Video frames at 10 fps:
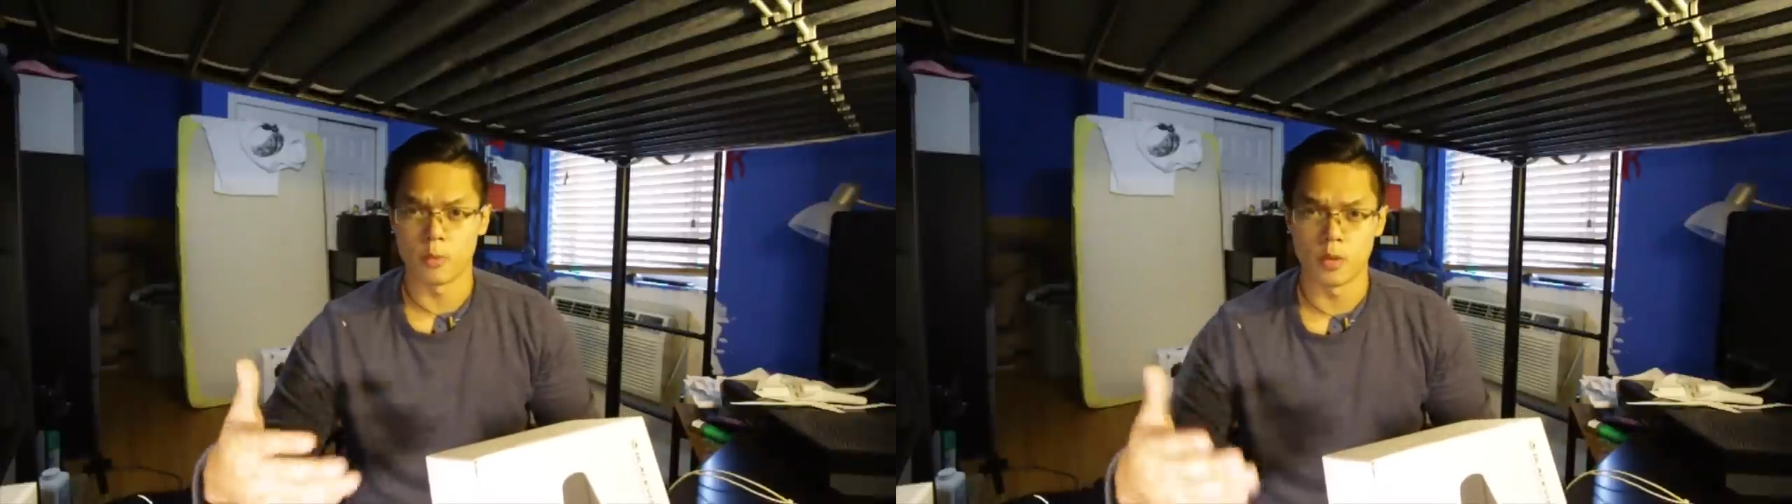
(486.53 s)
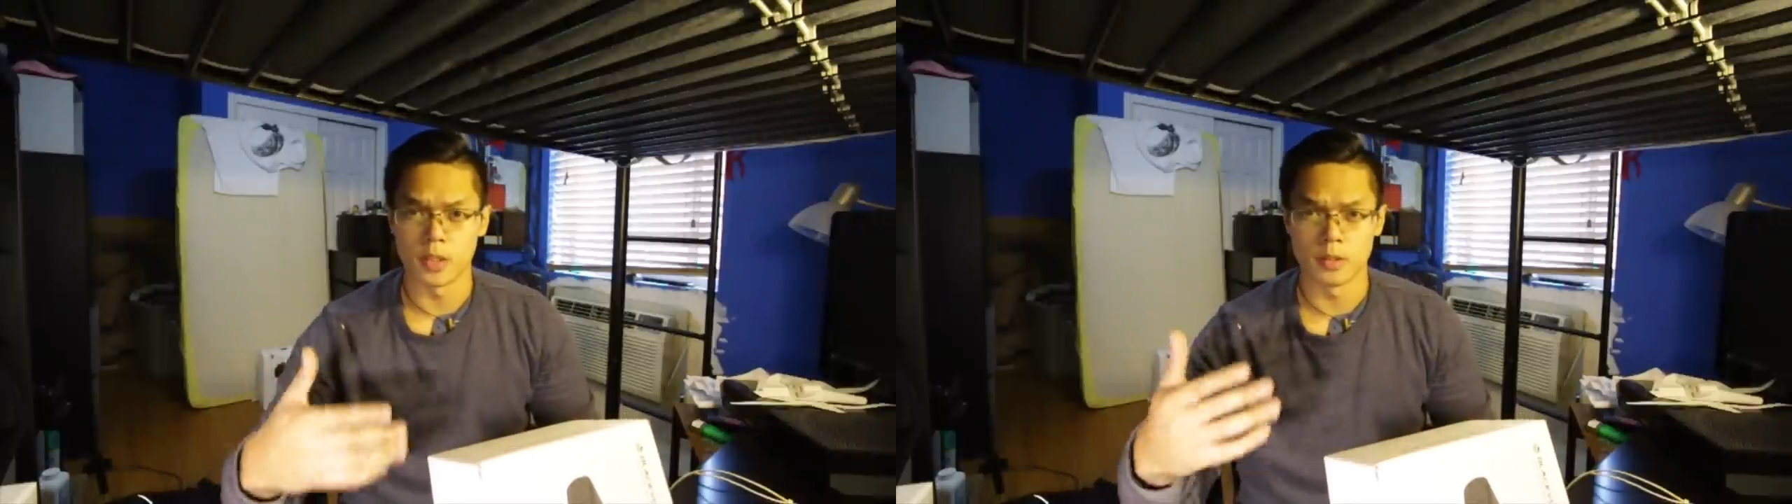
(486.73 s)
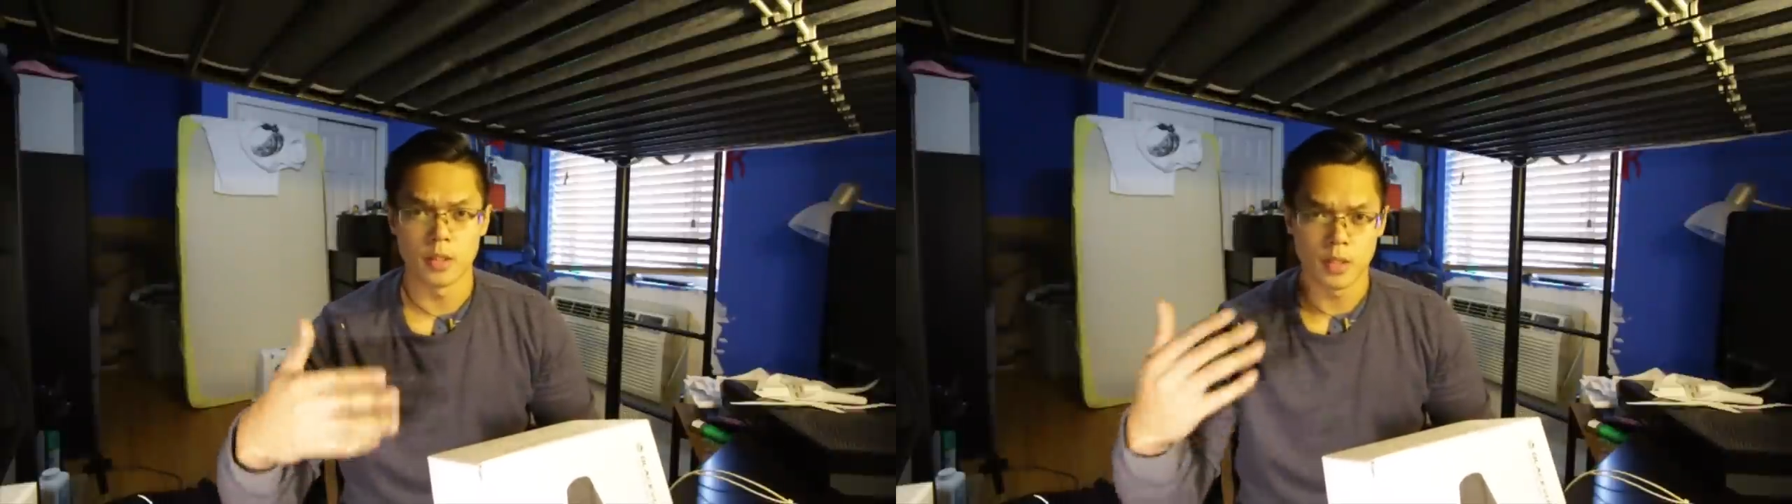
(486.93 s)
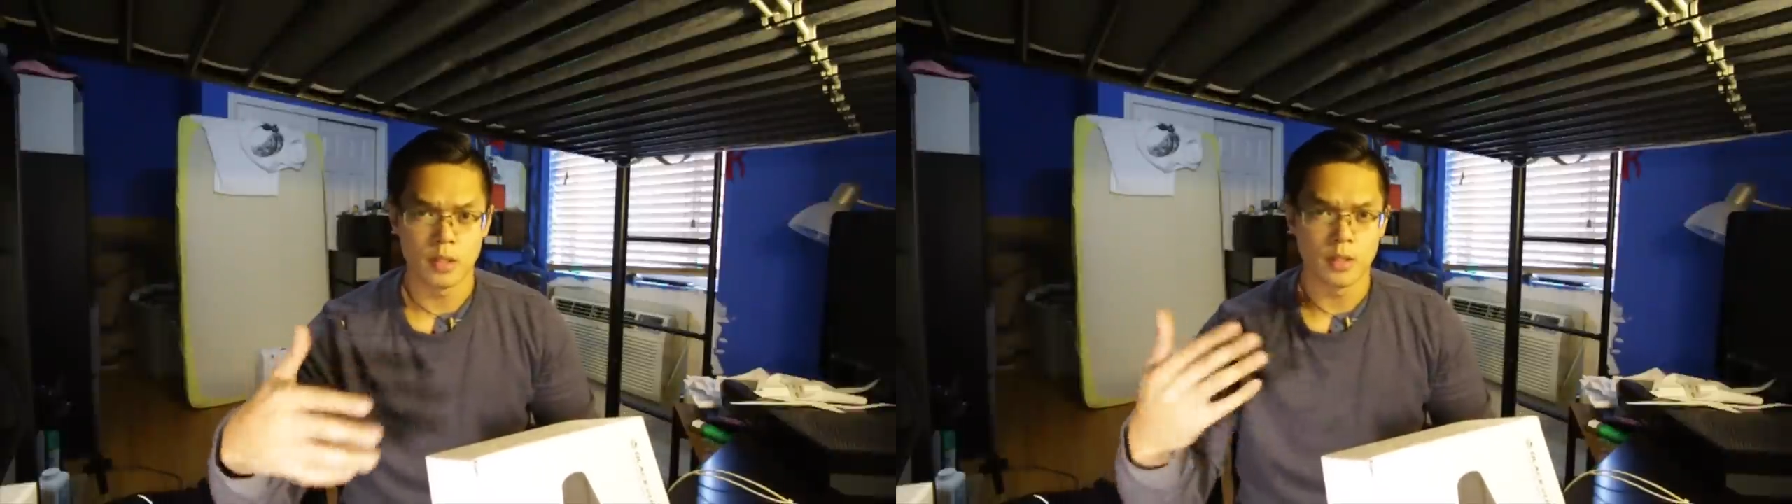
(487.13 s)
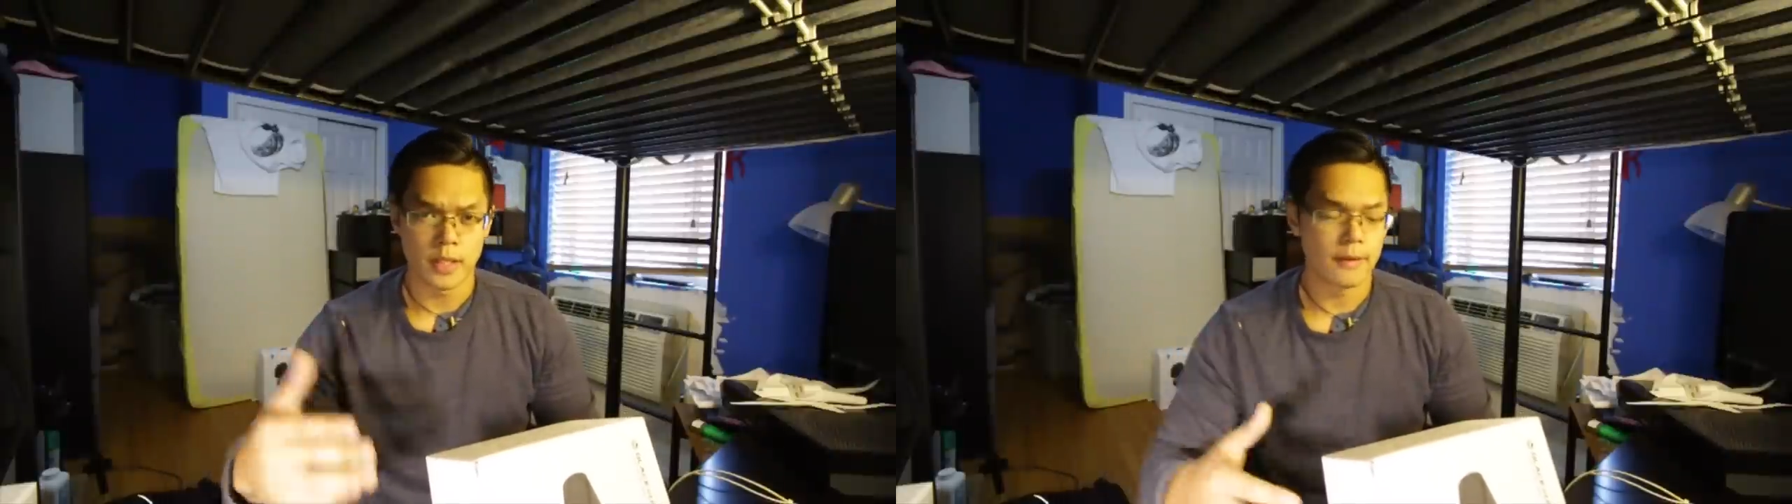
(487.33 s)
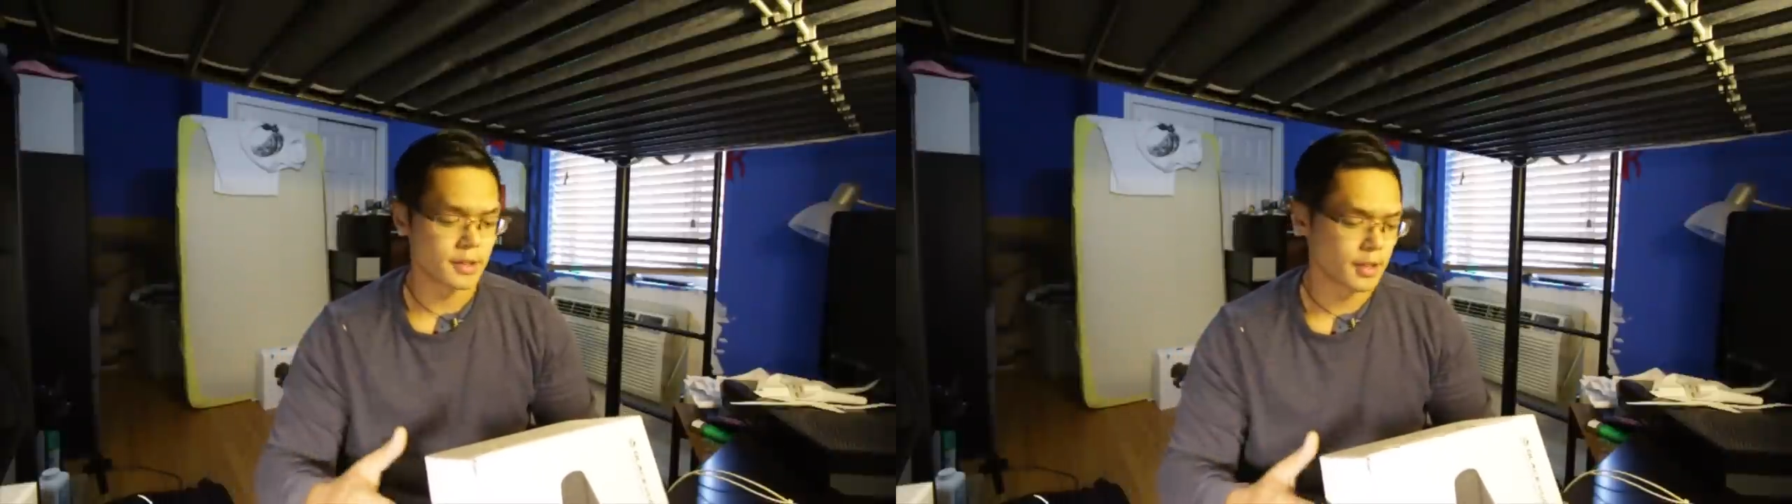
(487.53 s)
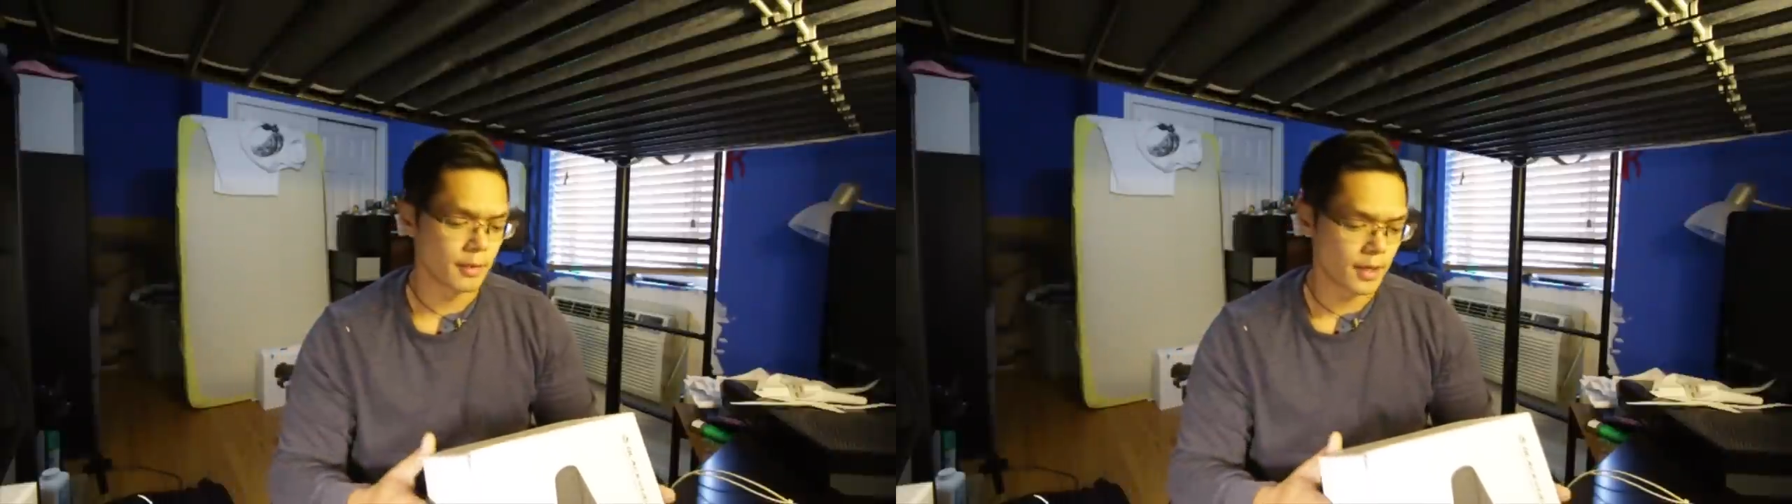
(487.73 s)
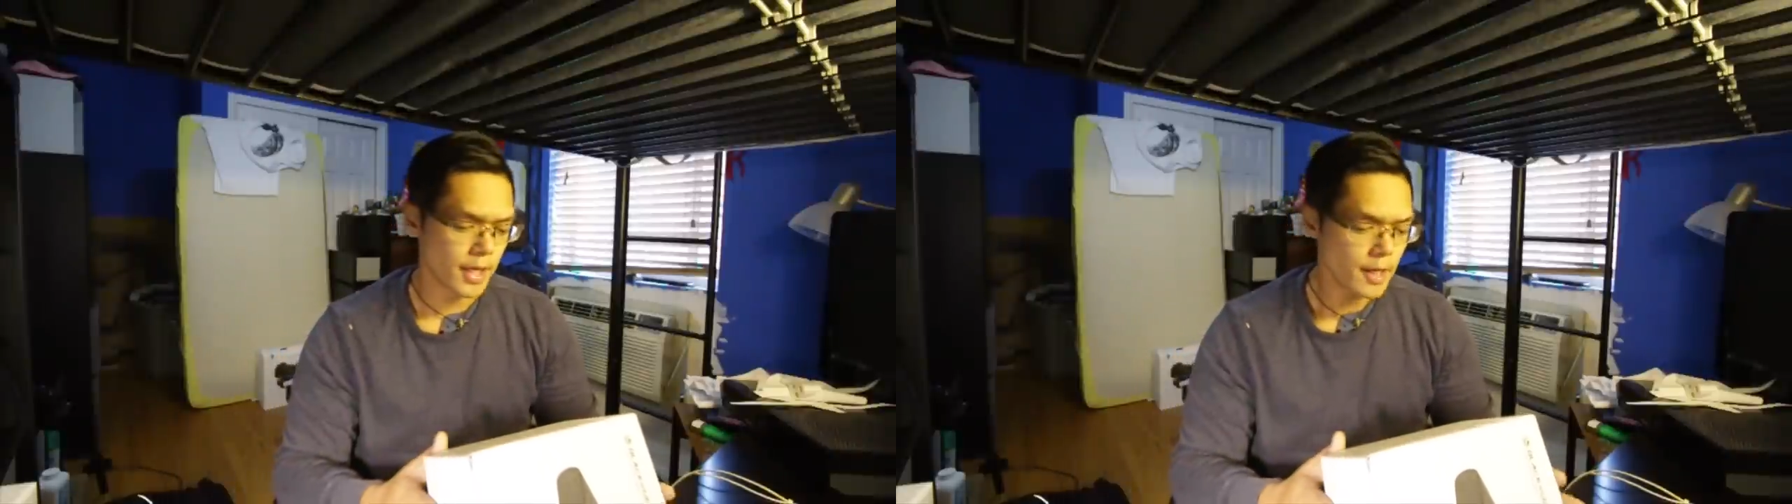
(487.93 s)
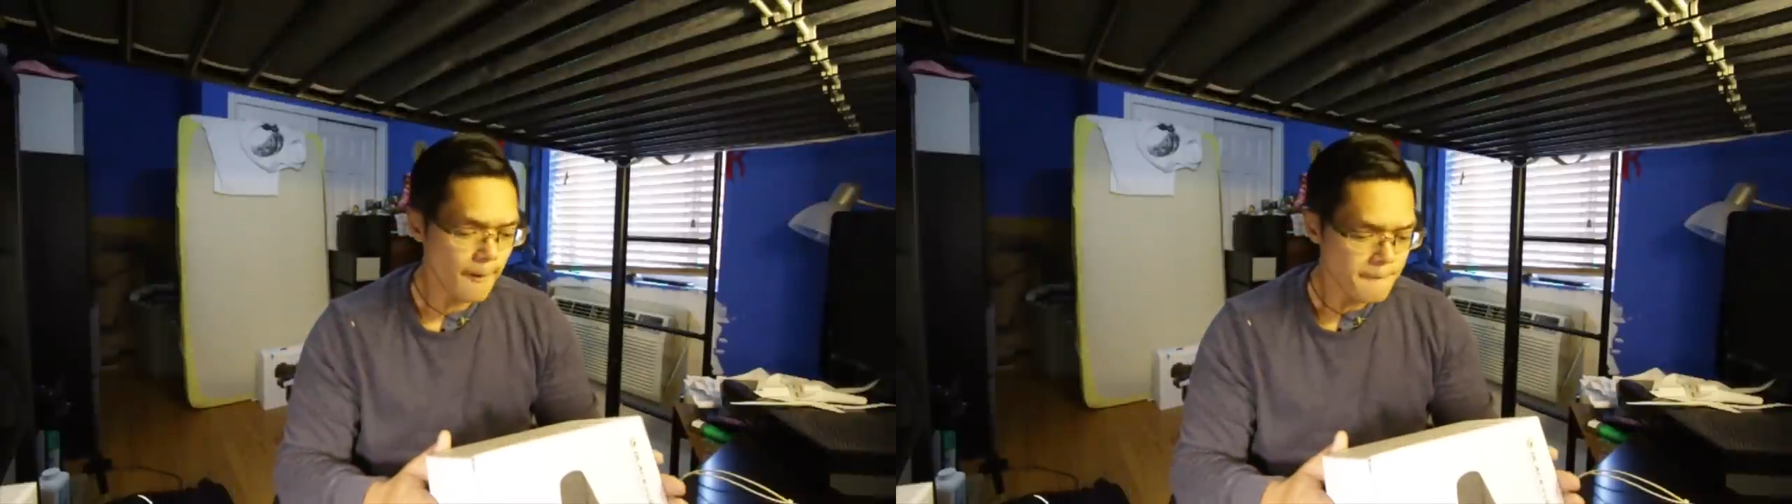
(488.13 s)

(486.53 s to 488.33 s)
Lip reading: wanna have this done right.